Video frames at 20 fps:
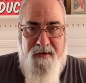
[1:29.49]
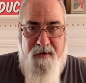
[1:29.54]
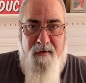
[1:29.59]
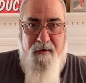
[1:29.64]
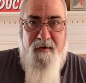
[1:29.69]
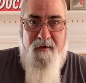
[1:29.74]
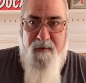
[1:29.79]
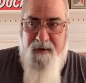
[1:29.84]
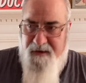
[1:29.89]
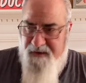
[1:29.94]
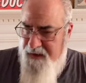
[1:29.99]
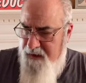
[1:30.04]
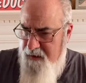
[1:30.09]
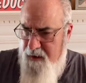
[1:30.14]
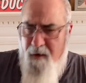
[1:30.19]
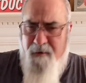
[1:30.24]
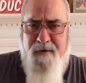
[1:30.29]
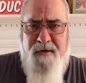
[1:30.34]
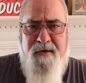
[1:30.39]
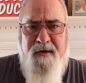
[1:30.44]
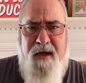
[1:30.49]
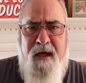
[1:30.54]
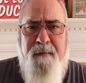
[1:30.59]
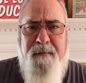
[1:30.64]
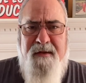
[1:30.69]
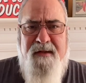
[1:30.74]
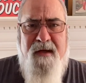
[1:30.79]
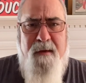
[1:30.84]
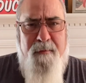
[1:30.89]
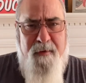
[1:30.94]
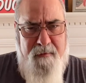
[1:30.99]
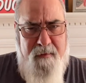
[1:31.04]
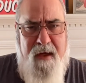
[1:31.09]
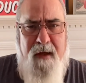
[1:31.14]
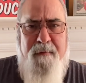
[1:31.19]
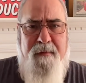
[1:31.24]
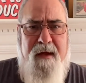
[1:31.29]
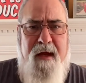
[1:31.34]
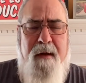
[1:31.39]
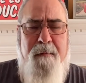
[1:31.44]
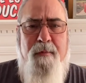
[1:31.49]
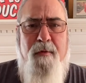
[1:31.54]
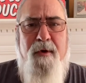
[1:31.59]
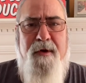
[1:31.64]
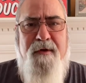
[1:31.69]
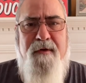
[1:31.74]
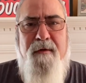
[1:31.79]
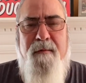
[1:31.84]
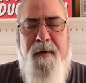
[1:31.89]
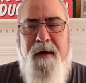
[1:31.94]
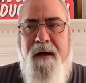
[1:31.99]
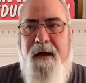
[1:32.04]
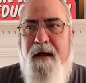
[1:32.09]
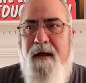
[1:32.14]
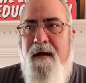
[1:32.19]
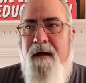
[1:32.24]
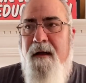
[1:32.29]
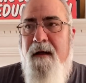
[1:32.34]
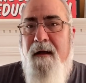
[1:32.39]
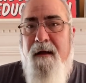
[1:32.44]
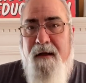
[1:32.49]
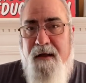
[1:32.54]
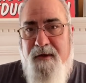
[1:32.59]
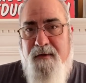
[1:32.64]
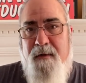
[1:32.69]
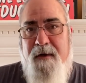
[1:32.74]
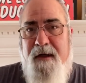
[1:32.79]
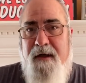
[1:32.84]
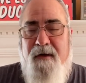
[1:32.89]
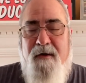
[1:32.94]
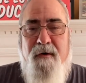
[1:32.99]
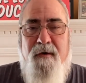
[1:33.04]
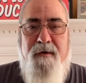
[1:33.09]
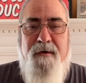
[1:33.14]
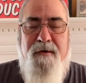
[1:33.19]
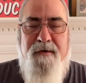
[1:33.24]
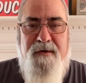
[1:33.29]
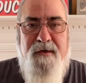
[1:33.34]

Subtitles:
Kirk Twigg said, no, just keep it simple, keep the 8.2 million is what he told her.